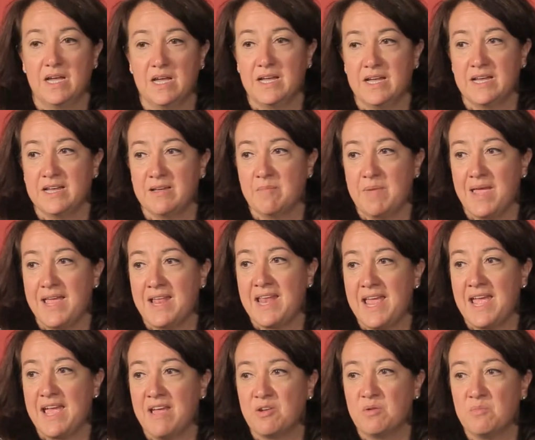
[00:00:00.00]
And
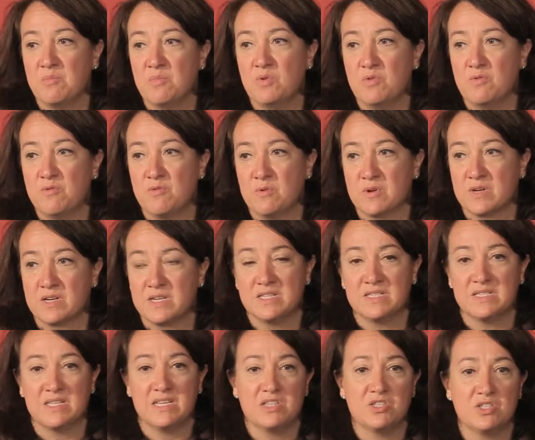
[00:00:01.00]
how to move
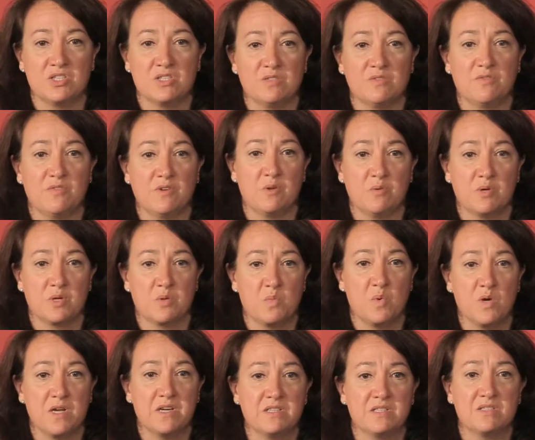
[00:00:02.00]
organizations forward.
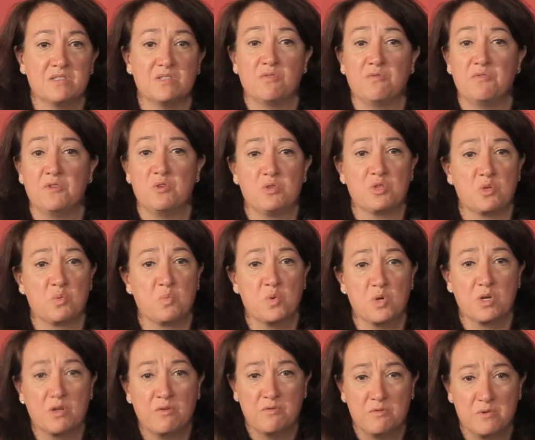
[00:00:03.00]
What does the future
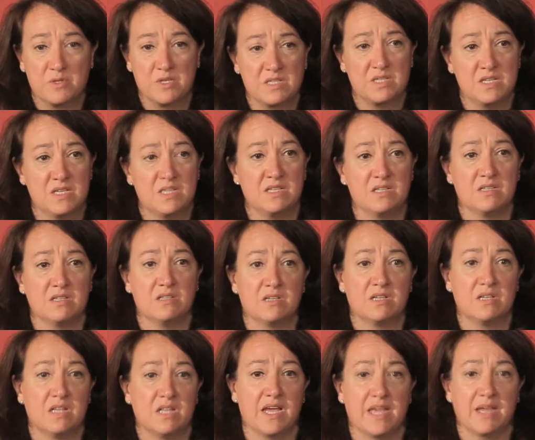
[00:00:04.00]
workforce need to
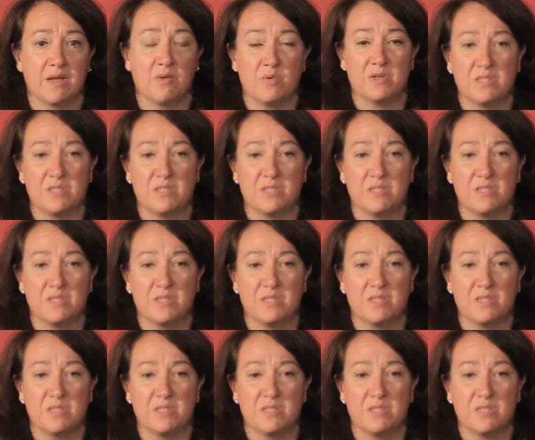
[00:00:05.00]
look like?